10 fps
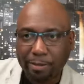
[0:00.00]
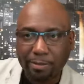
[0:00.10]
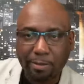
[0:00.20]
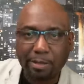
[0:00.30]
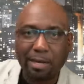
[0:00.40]
a
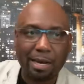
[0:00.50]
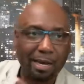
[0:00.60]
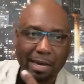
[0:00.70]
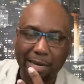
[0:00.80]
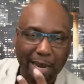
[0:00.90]
circle.
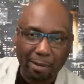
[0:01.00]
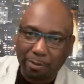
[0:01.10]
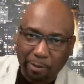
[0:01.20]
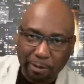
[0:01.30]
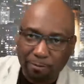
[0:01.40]
I
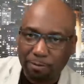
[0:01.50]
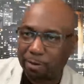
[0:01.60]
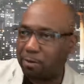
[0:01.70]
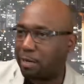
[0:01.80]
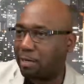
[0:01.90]
don't go with the flow. I